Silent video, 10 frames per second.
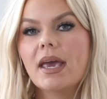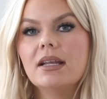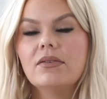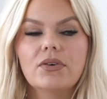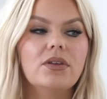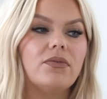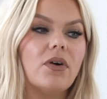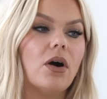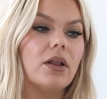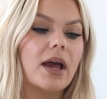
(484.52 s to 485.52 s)
hate it for the
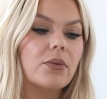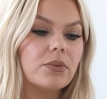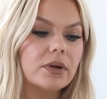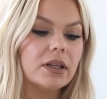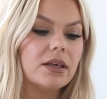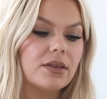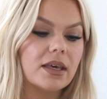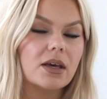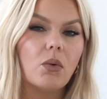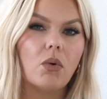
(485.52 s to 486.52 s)
fall. I really
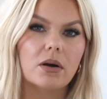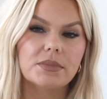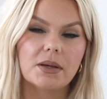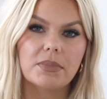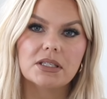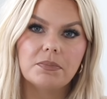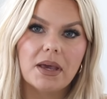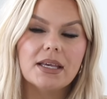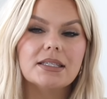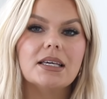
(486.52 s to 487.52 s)
think it warms up a
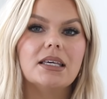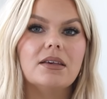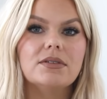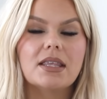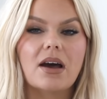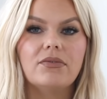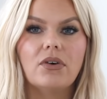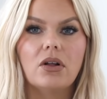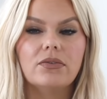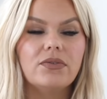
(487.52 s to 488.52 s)
space. It gives that
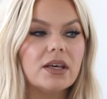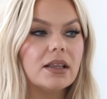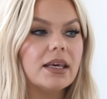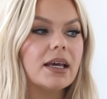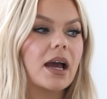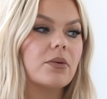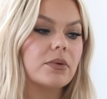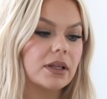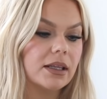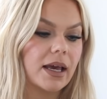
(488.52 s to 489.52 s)
fall feeling. I
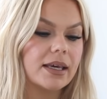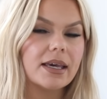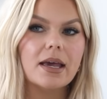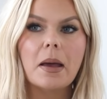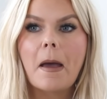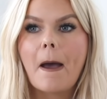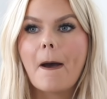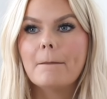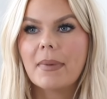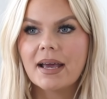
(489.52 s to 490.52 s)
really like it.
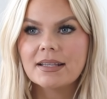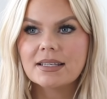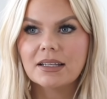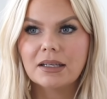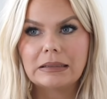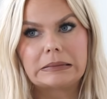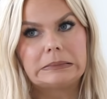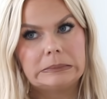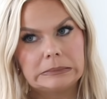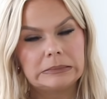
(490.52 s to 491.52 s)
Mine's a
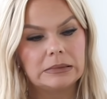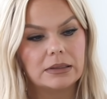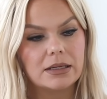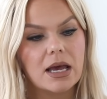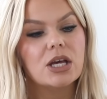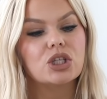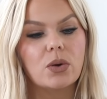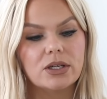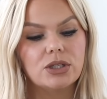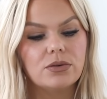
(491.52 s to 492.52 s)
little hmm, so
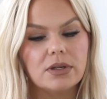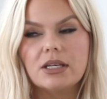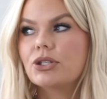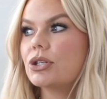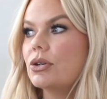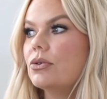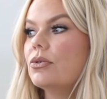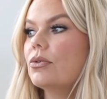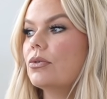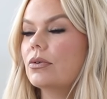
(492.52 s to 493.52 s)
I do need
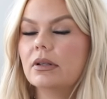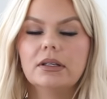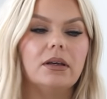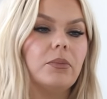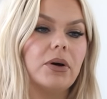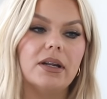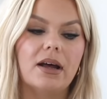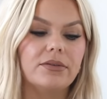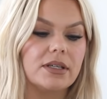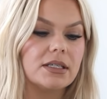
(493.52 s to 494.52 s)
to put it
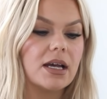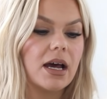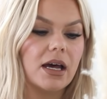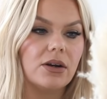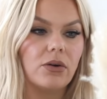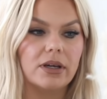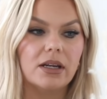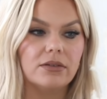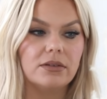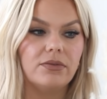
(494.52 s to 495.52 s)
out in the sun or
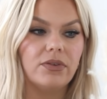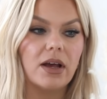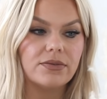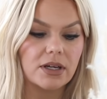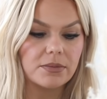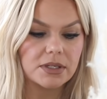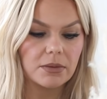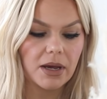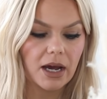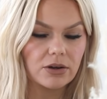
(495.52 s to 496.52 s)
get it fluffed up
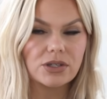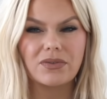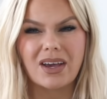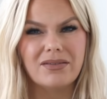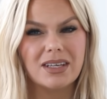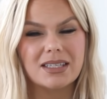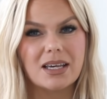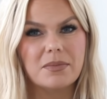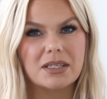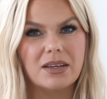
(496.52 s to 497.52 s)
somehow. So if you have any
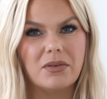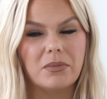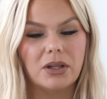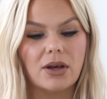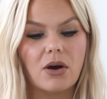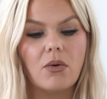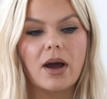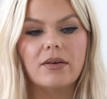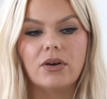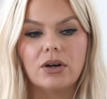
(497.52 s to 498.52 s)
tips, leave them below.
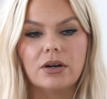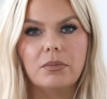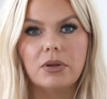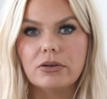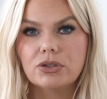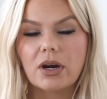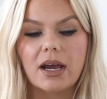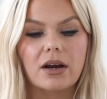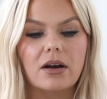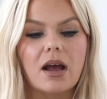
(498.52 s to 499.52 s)
I've heard blow
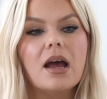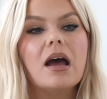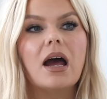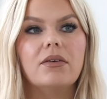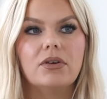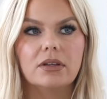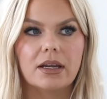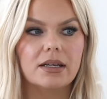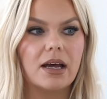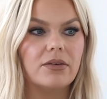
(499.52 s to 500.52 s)
dryer, I've heard
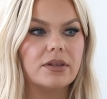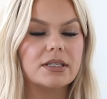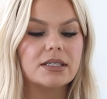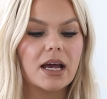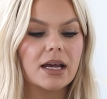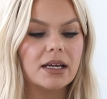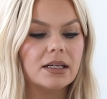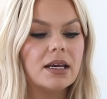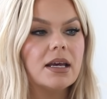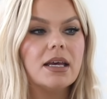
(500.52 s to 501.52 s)
let it out in the
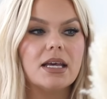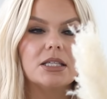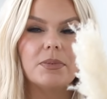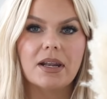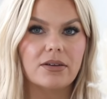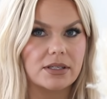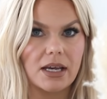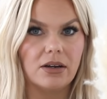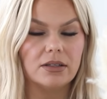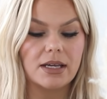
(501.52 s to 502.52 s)
sun. It's been
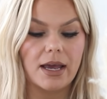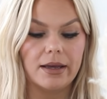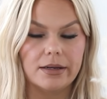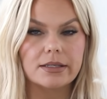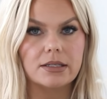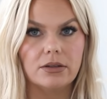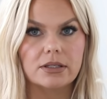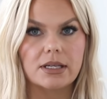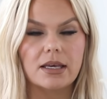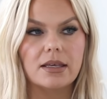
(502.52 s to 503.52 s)
outside all day and it still
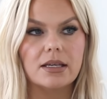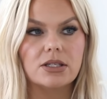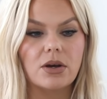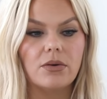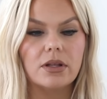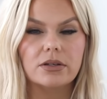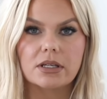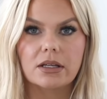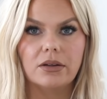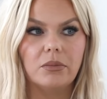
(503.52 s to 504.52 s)
looks like this. So it looks
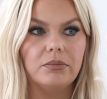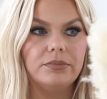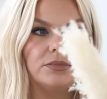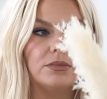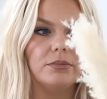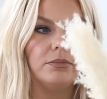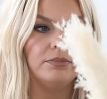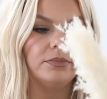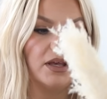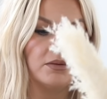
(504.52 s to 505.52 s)
like little
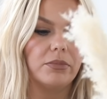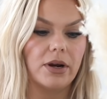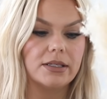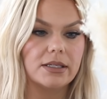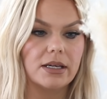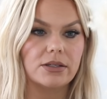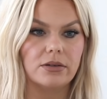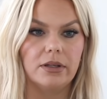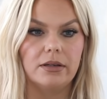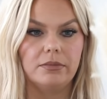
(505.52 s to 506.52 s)
like breadsticks
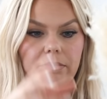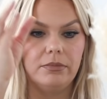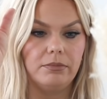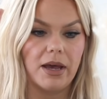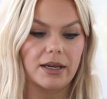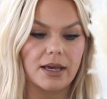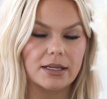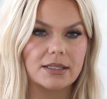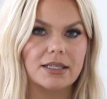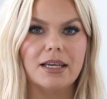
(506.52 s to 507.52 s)
or like
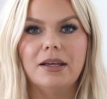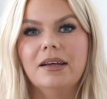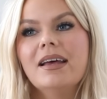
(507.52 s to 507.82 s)
baguettes.